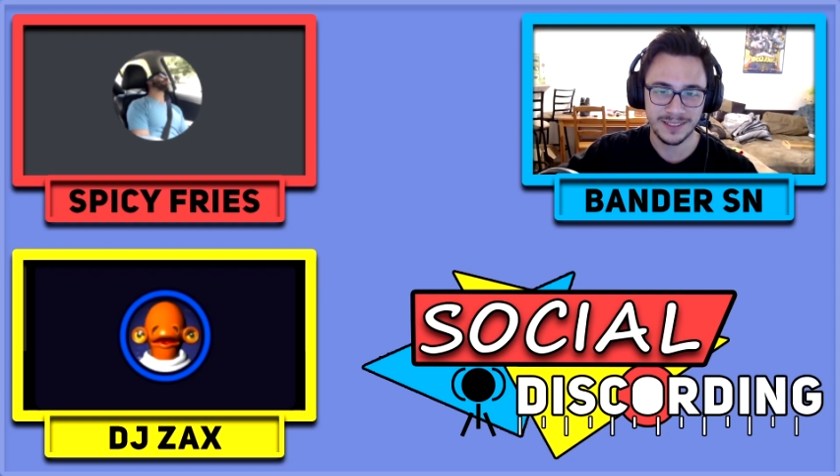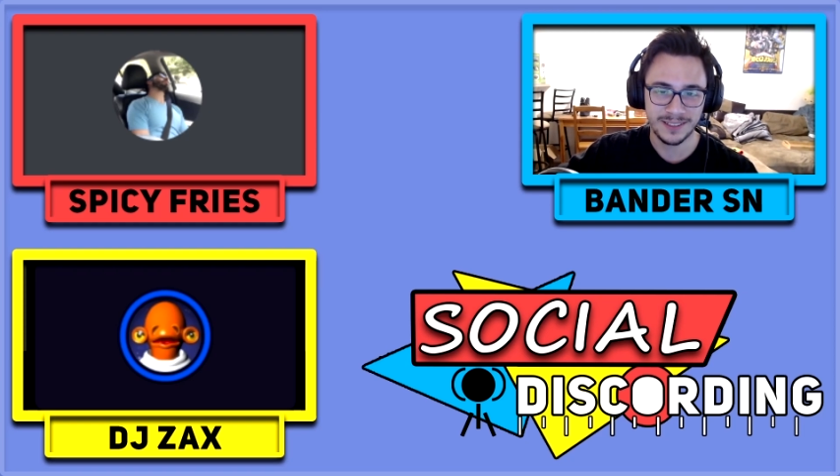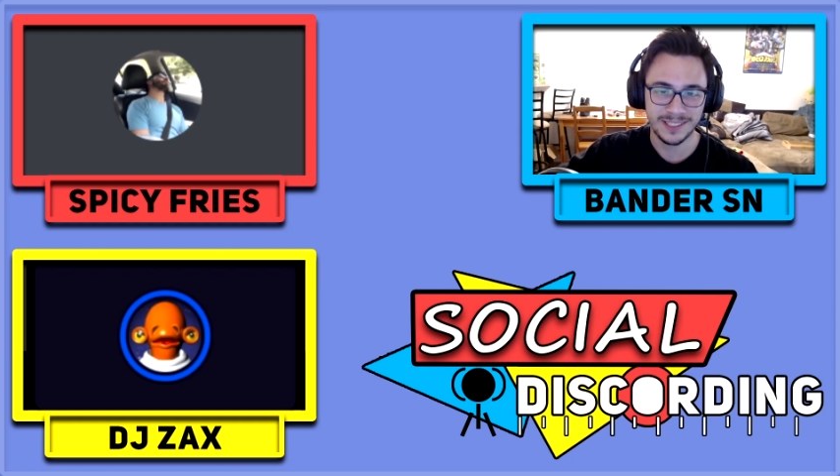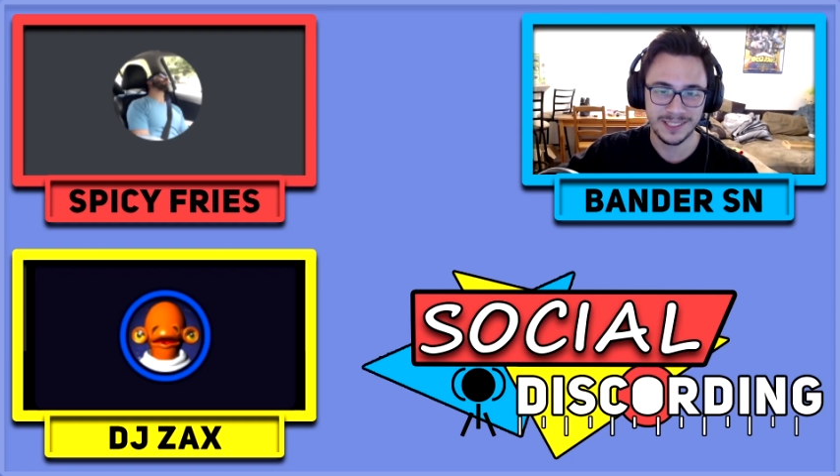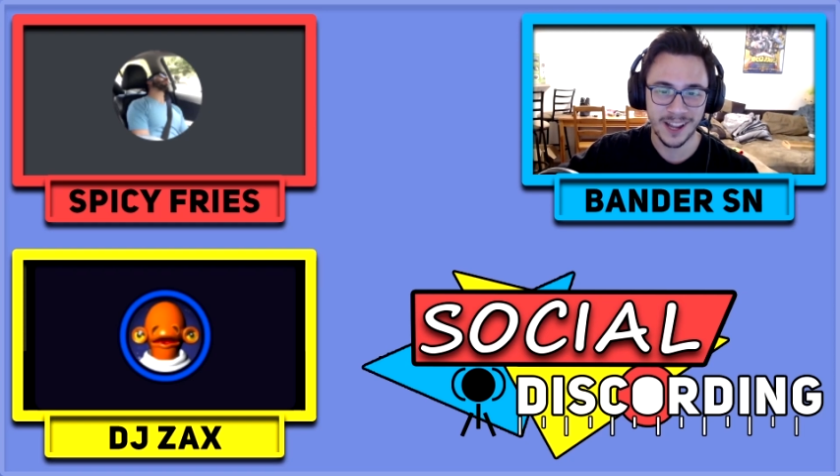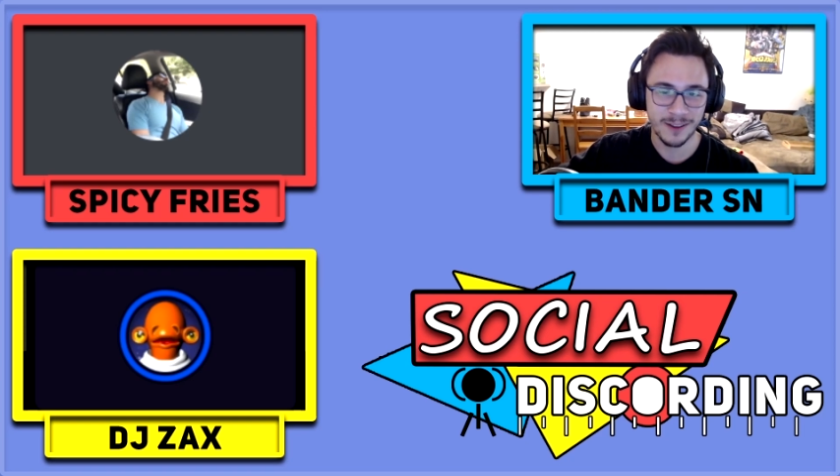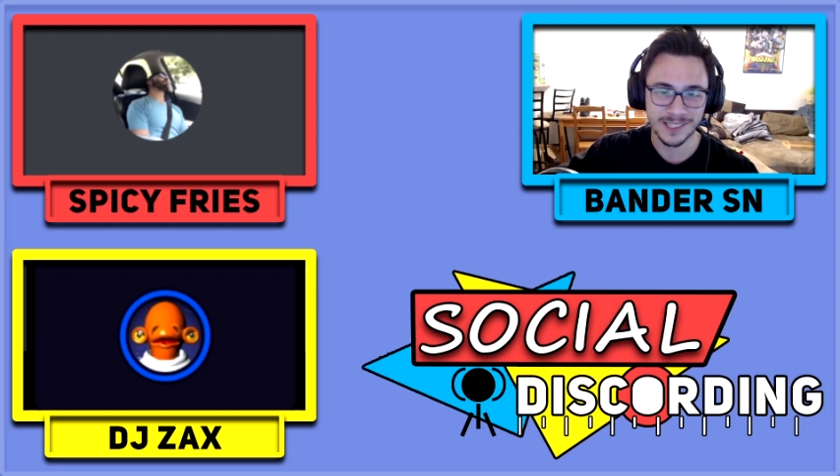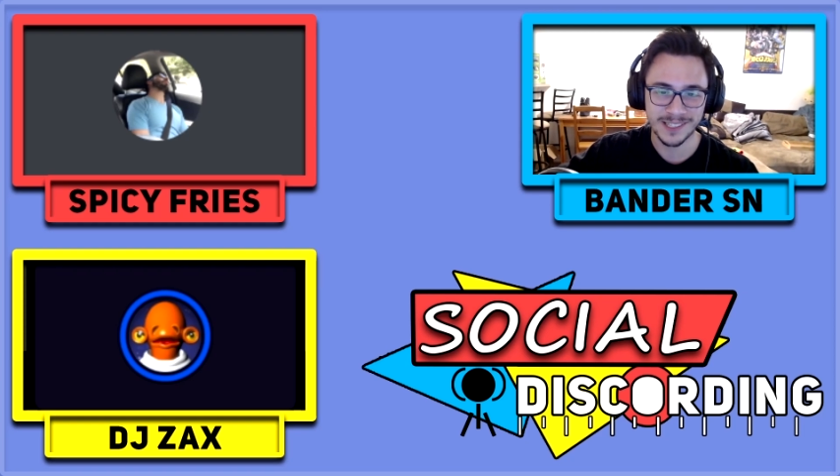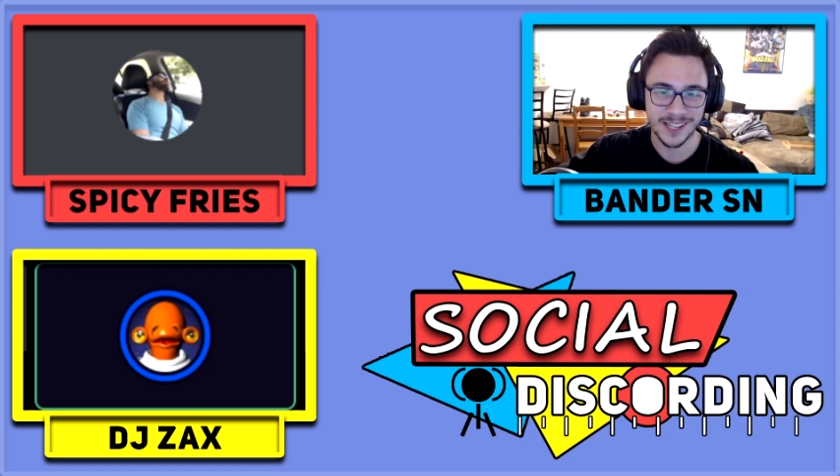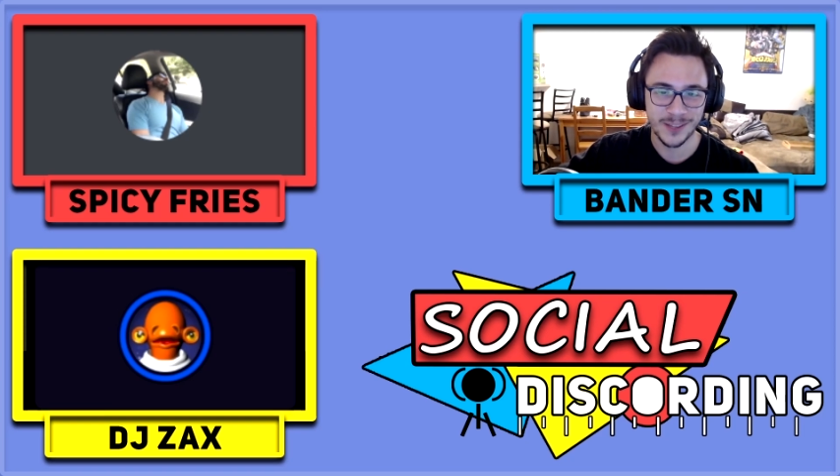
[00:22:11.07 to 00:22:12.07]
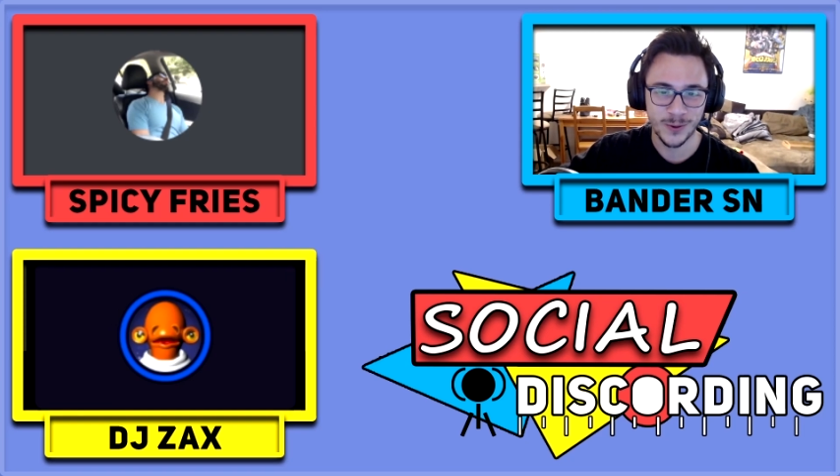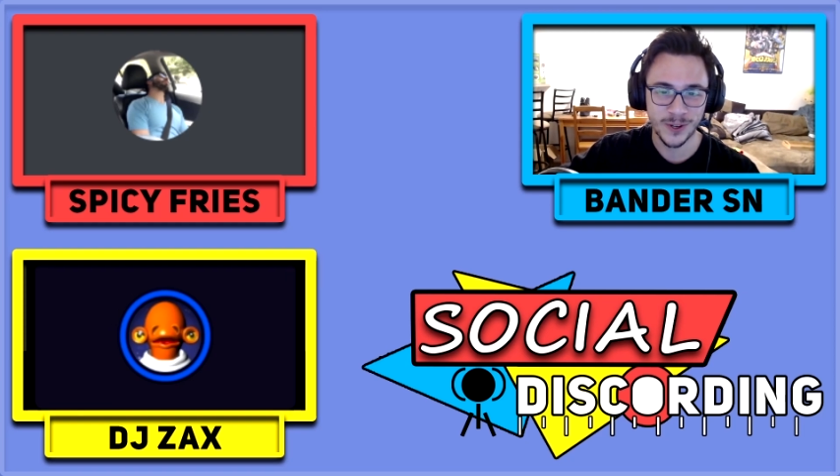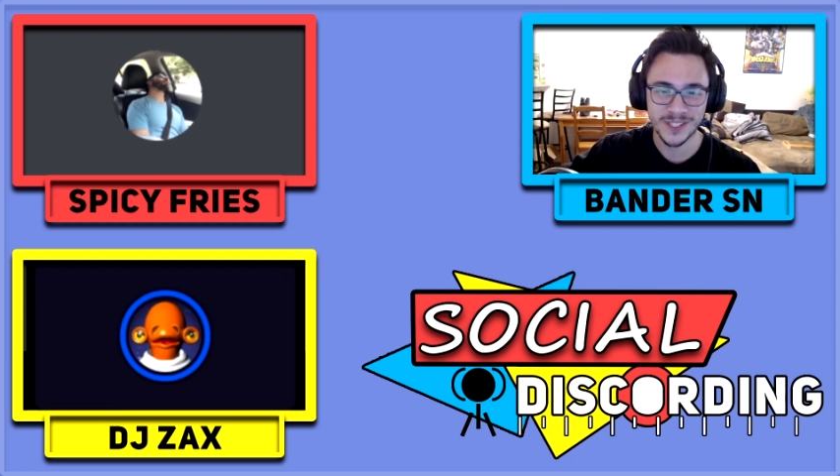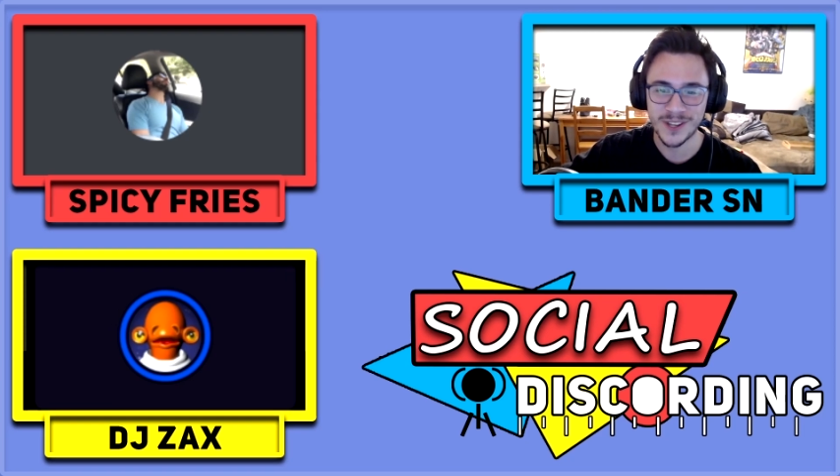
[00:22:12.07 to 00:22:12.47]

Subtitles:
Did you think I was going to say the worst?